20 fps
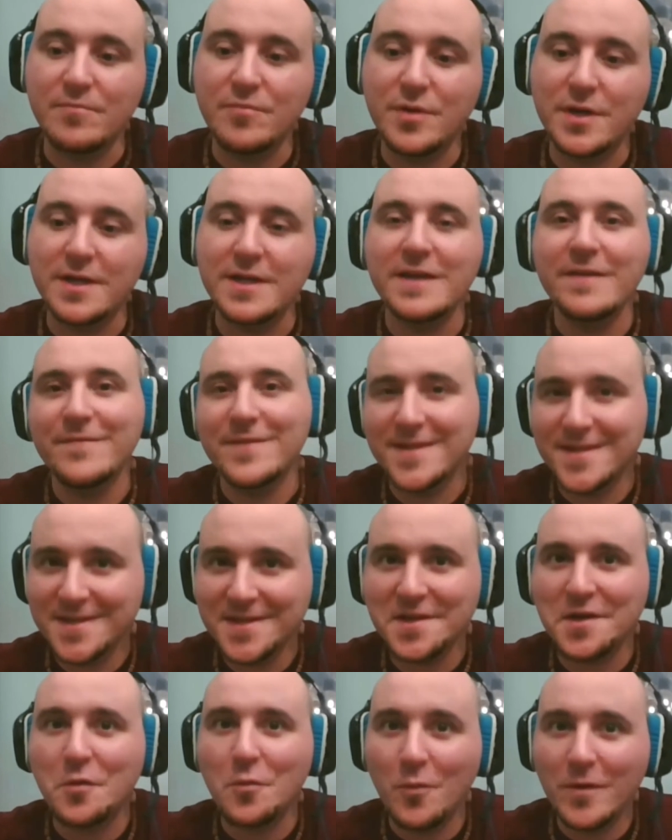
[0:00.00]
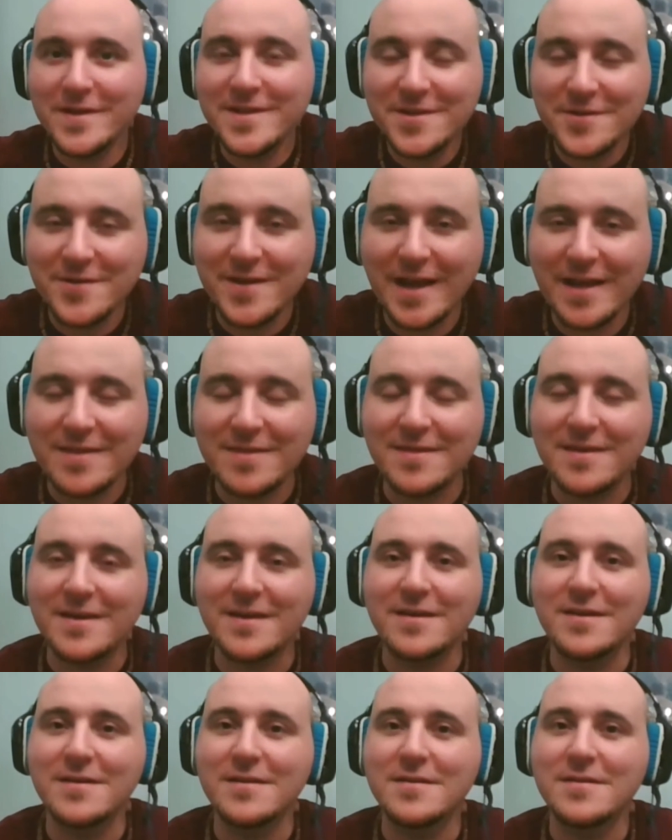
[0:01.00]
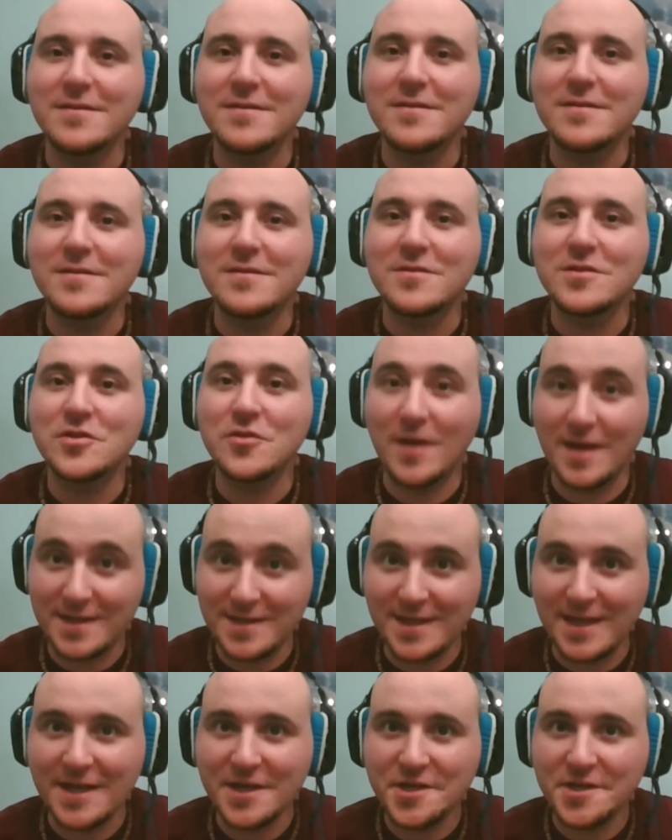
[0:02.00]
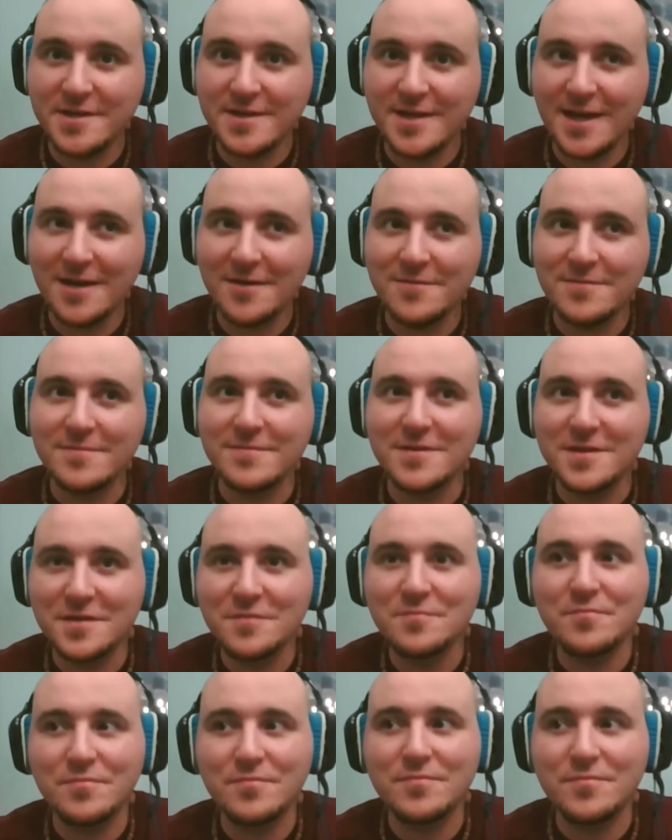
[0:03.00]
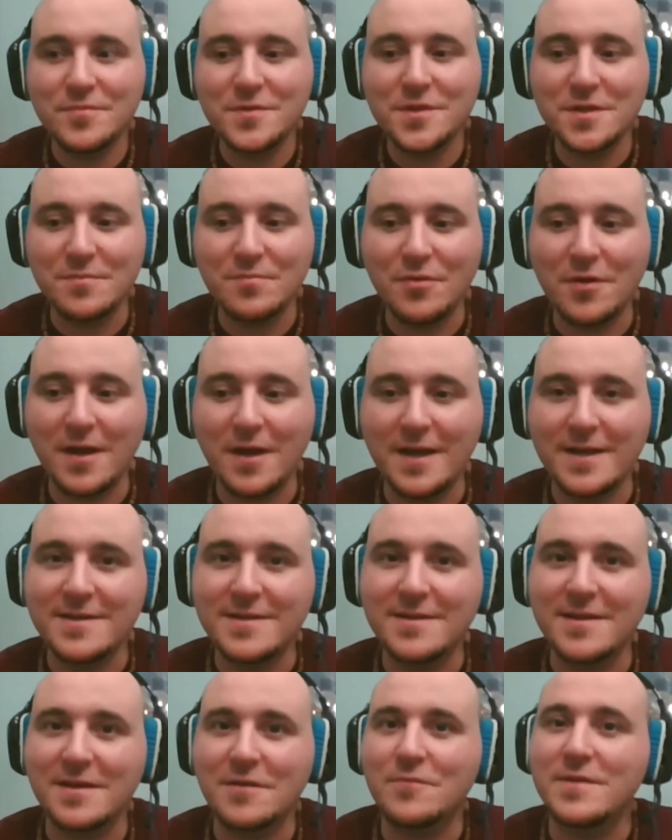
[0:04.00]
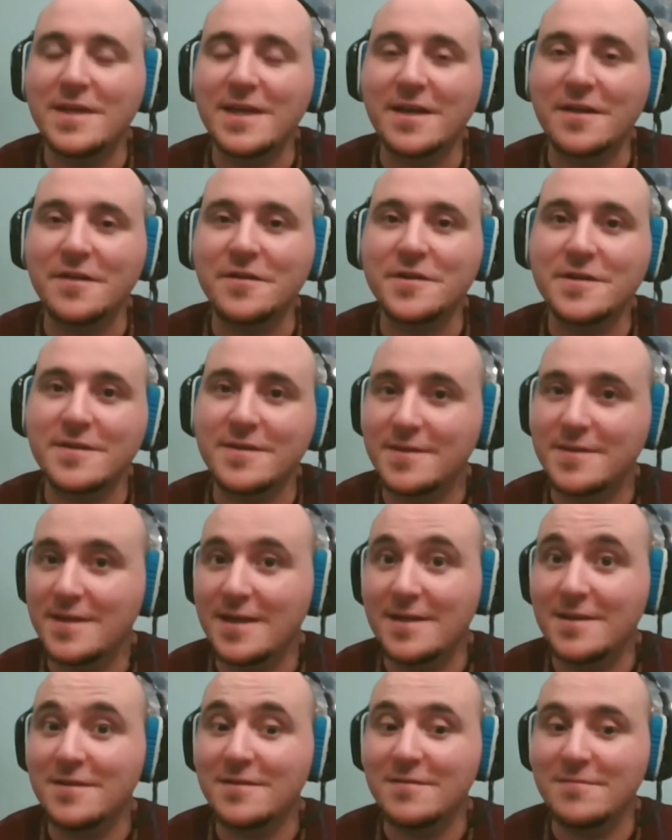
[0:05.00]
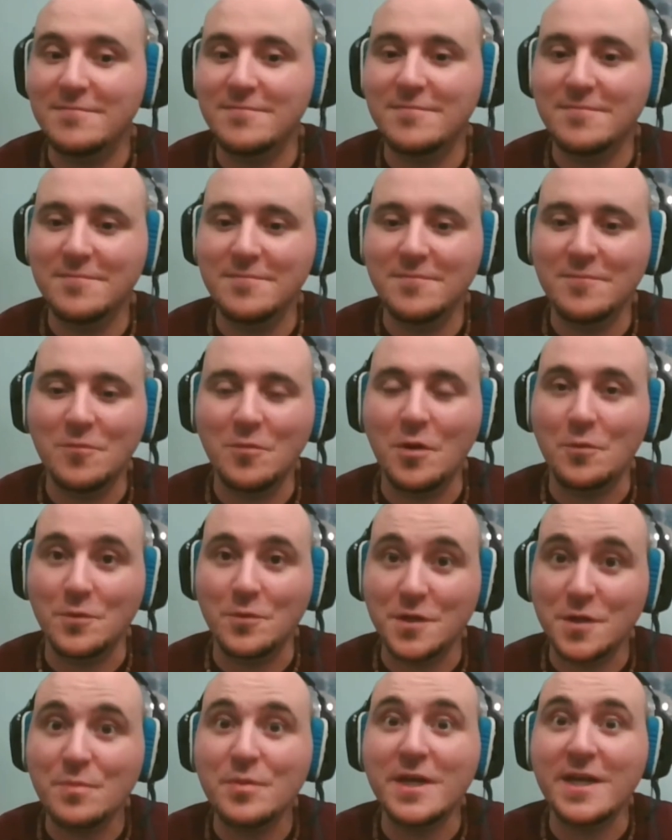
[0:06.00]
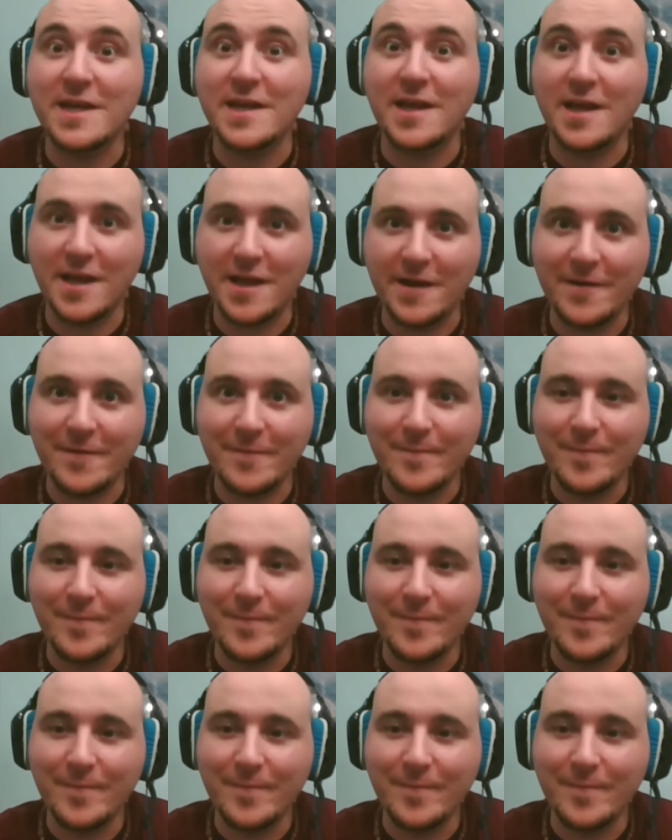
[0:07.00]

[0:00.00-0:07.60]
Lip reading: But even still, once you get the translation down, you should probably stick with English because that's what we're speaking here.